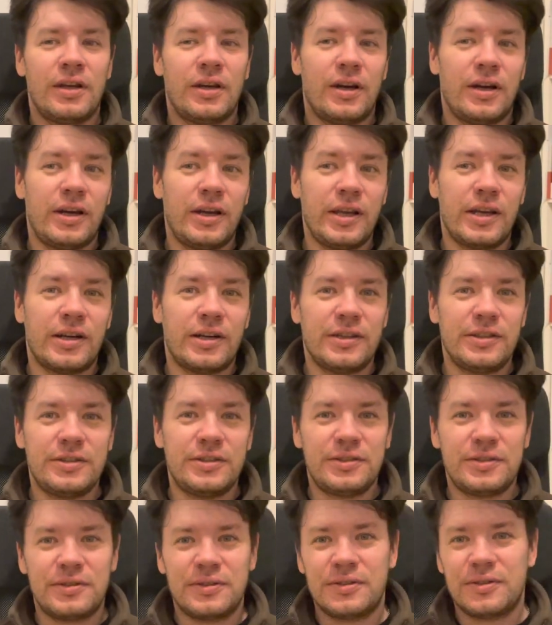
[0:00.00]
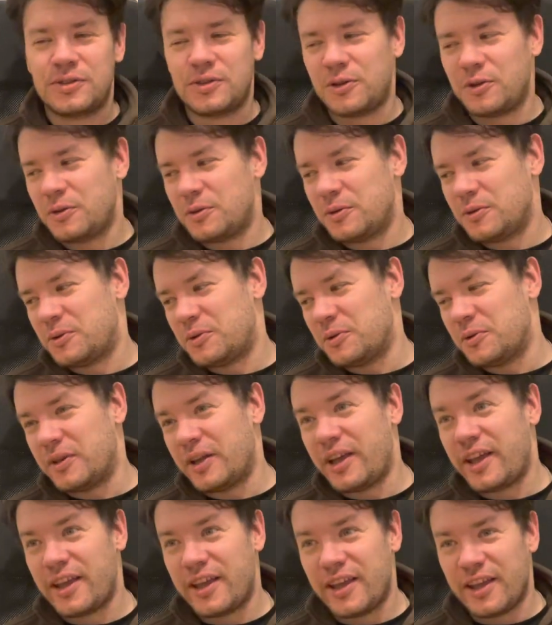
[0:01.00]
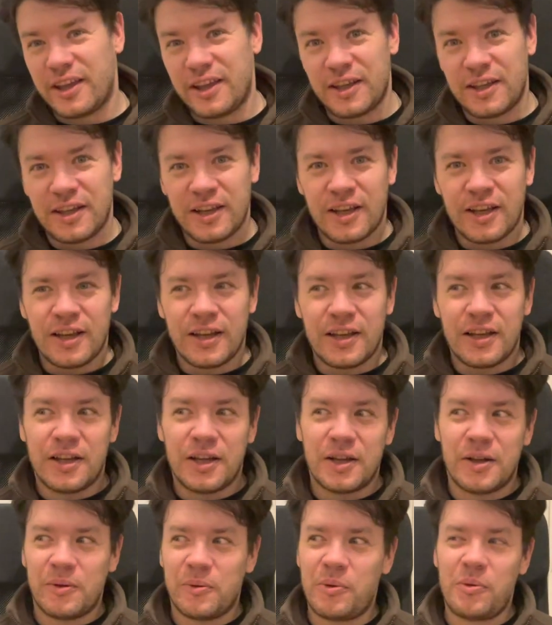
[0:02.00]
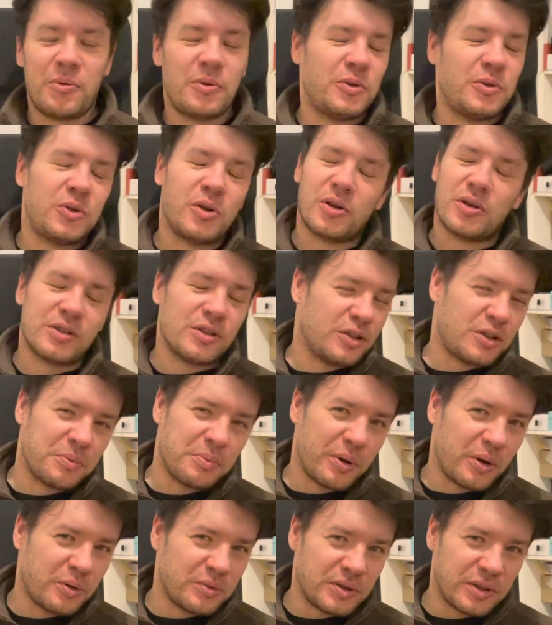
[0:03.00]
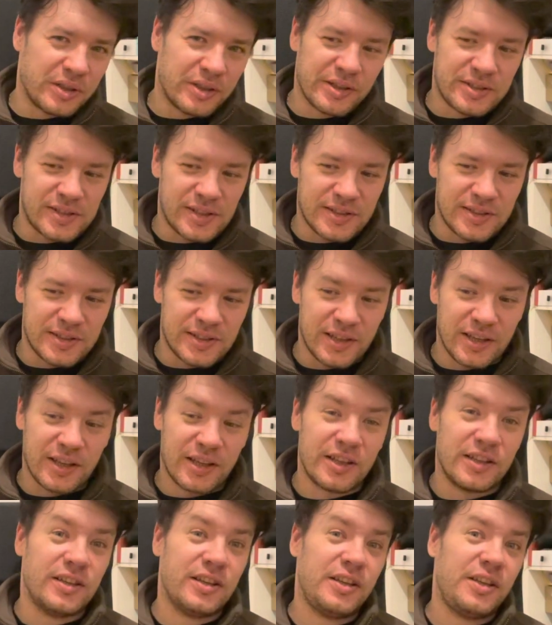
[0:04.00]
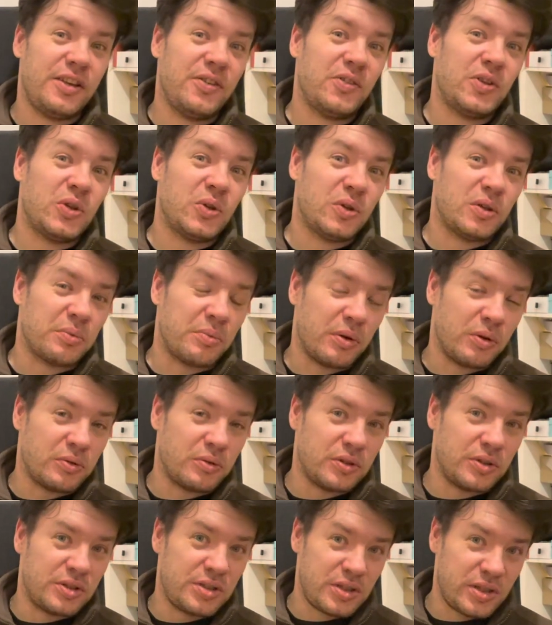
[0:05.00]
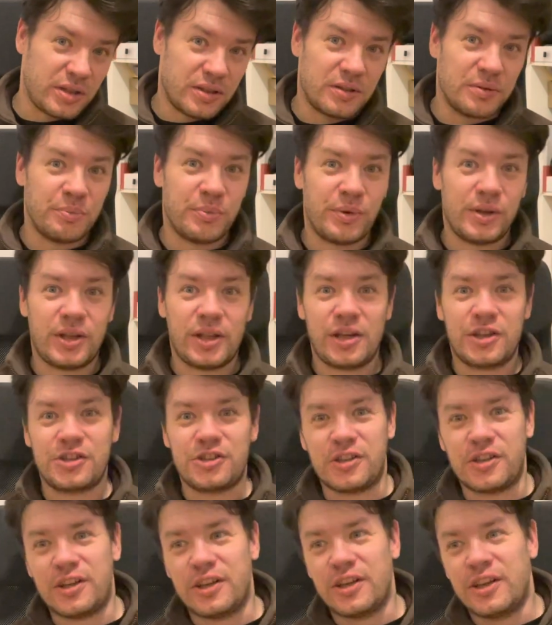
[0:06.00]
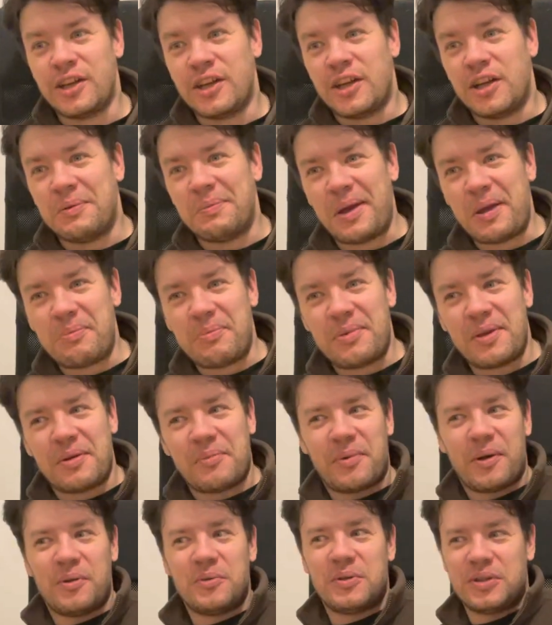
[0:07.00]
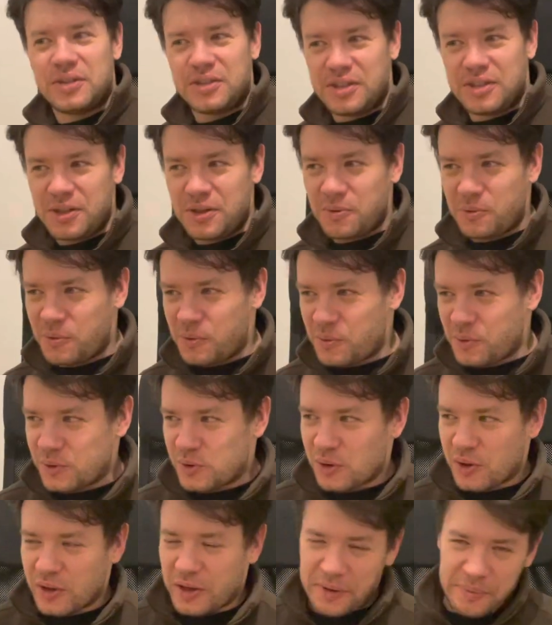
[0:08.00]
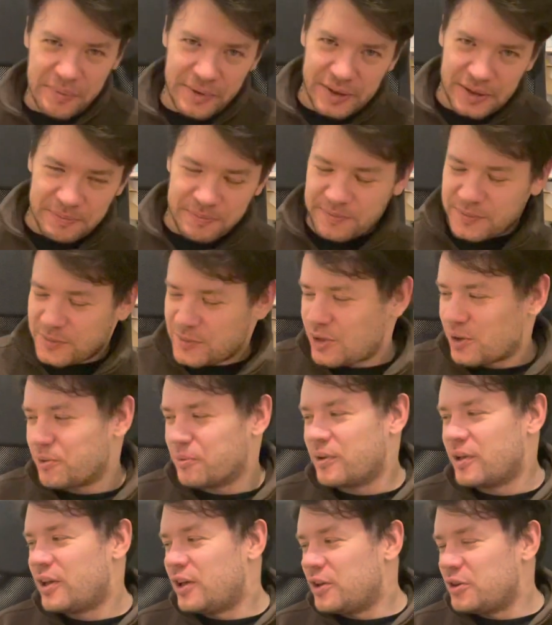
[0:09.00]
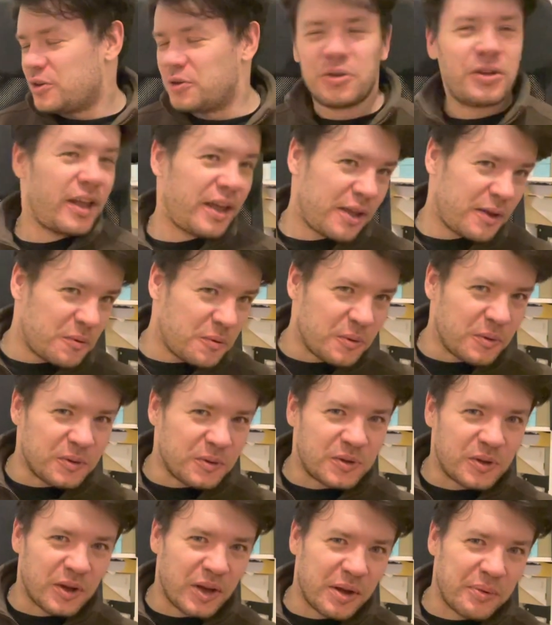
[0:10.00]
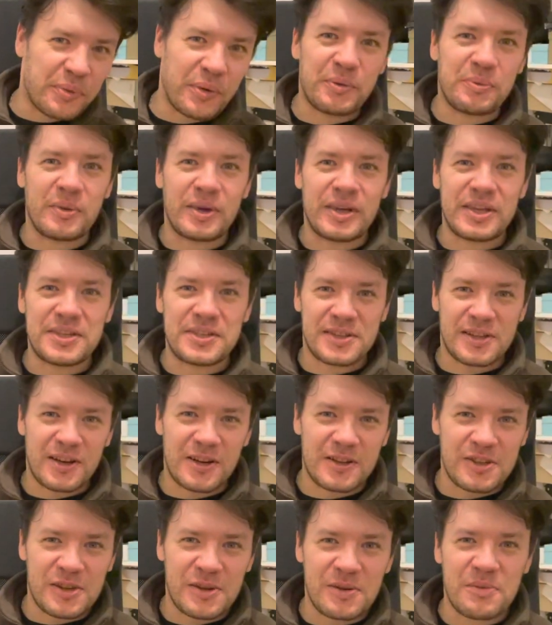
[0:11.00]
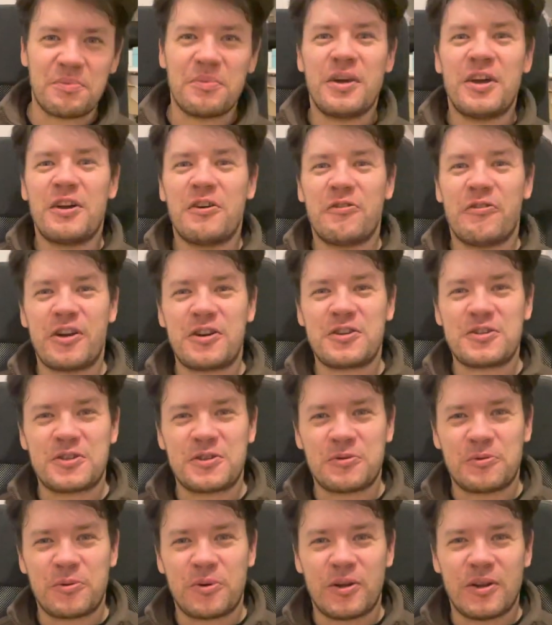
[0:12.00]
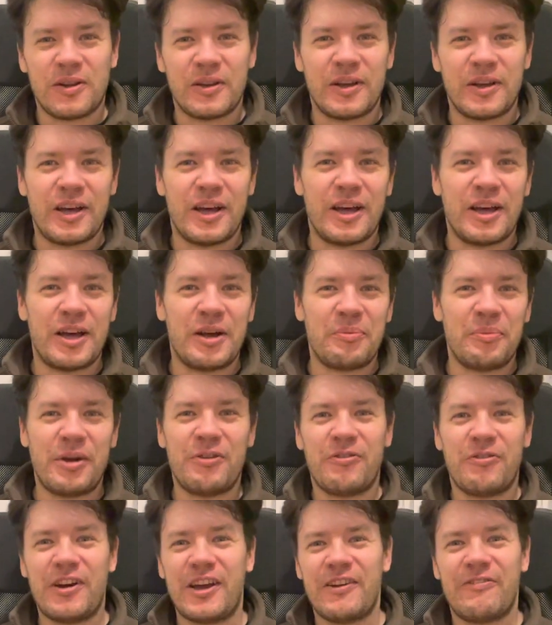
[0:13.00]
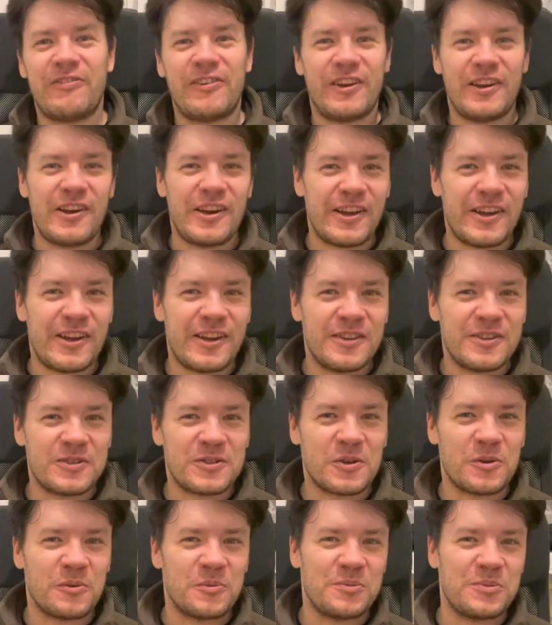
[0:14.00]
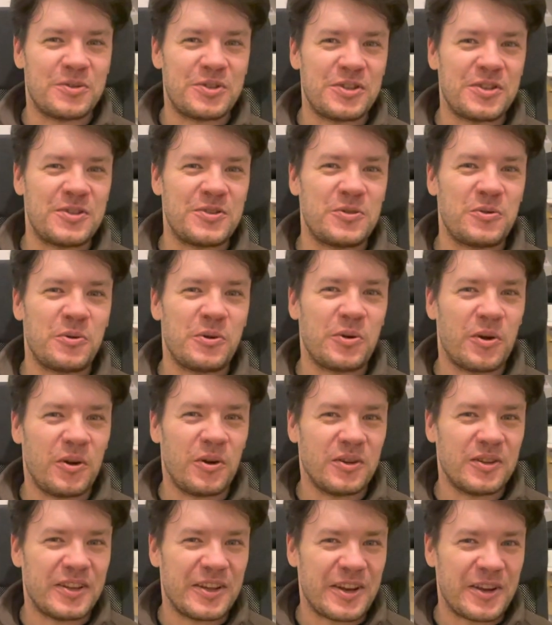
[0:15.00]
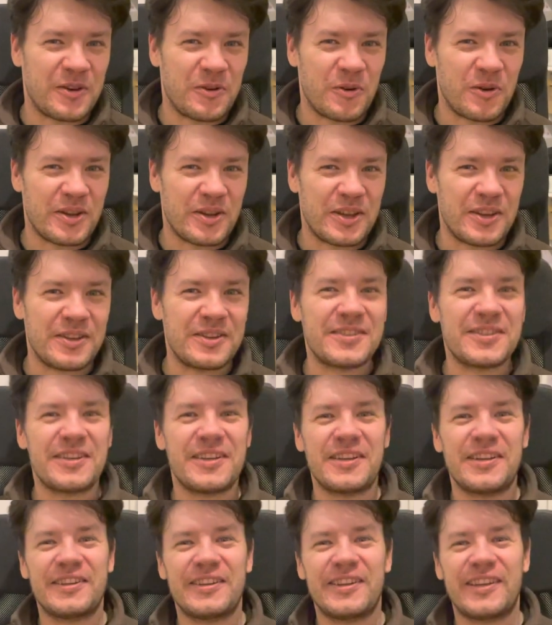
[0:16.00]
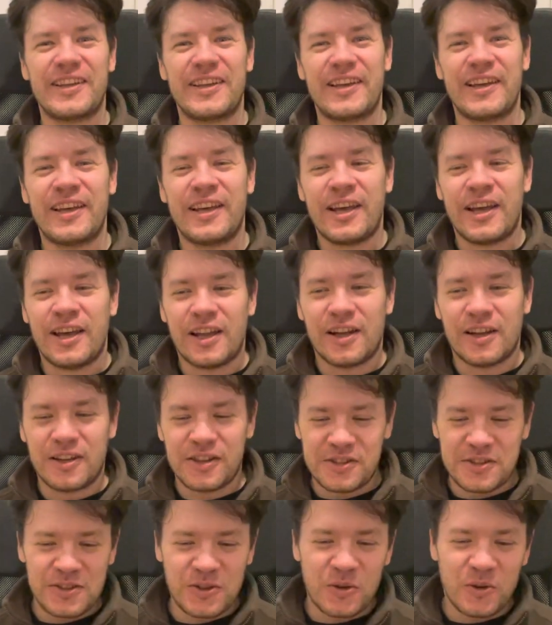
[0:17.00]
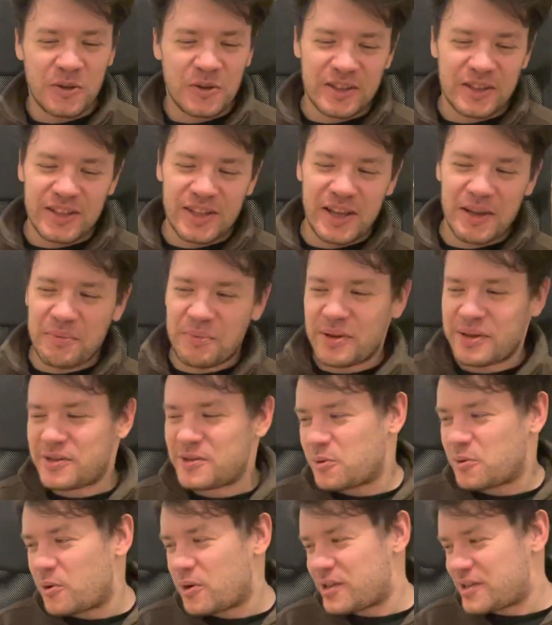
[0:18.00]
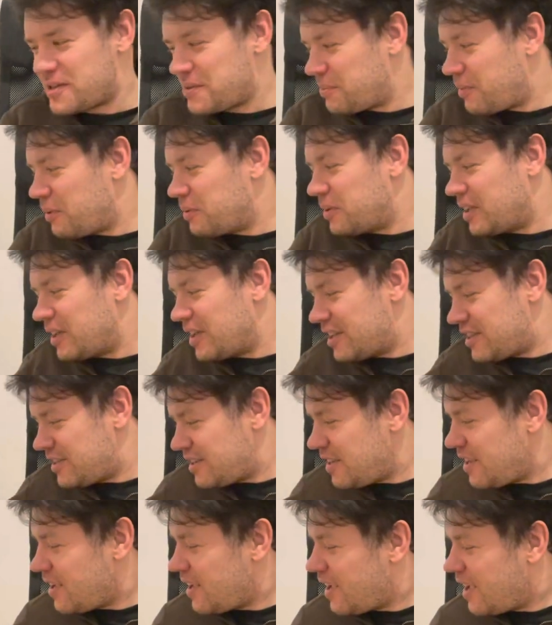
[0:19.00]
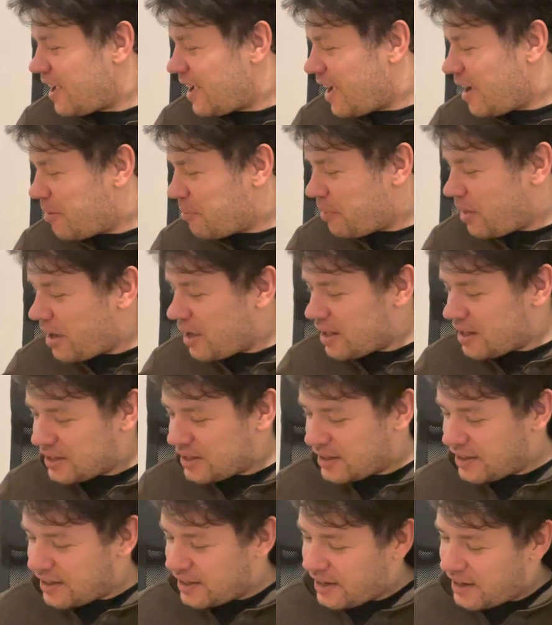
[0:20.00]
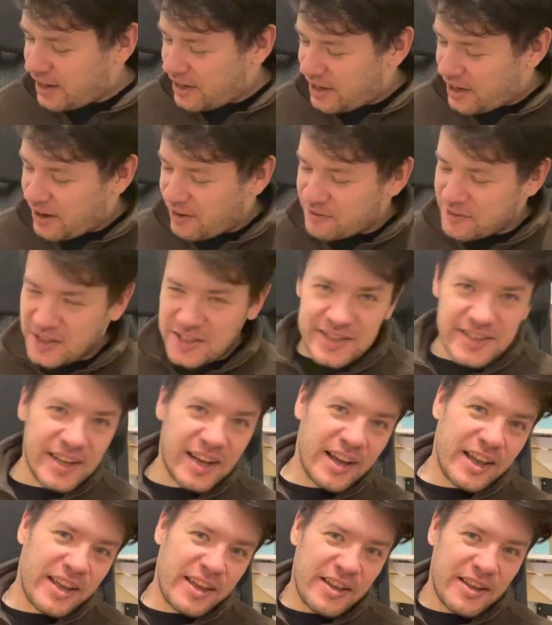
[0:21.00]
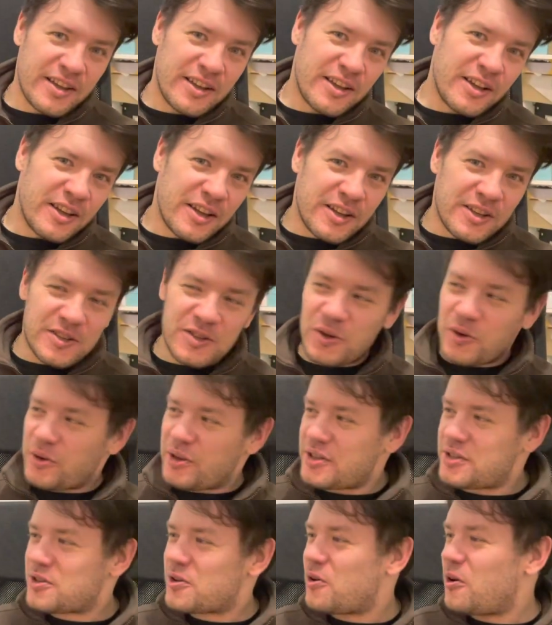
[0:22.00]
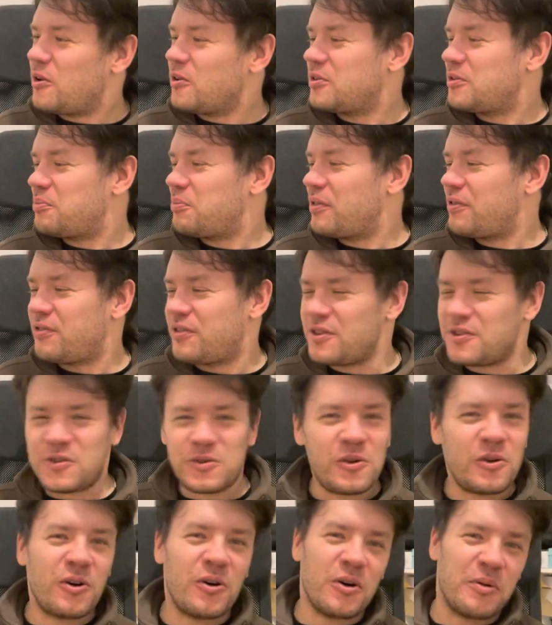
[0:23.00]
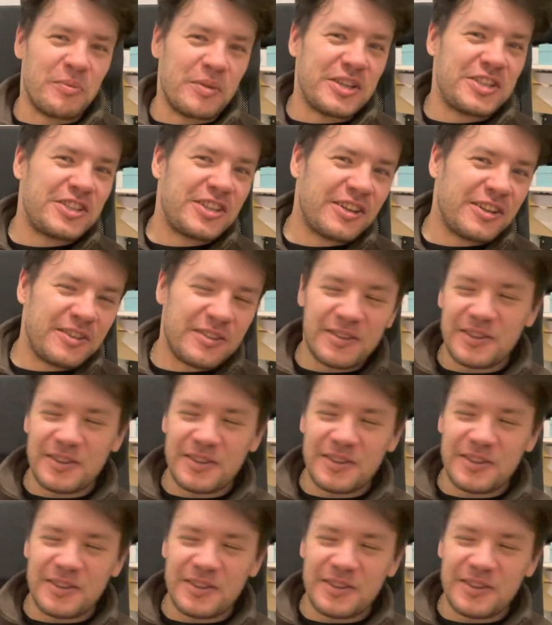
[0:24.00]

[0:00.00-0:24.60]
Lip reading: Hi guys, so today we will talk not about the SSI and even not about the tea, but actually maybe about the tea we will talk a bit. So today we will talk about my start team. First of all, my wife Lilia, so she's doing all the recordings and listen all the time my stories about the IT. But I have this guy, so it's called Mephisto or Misha.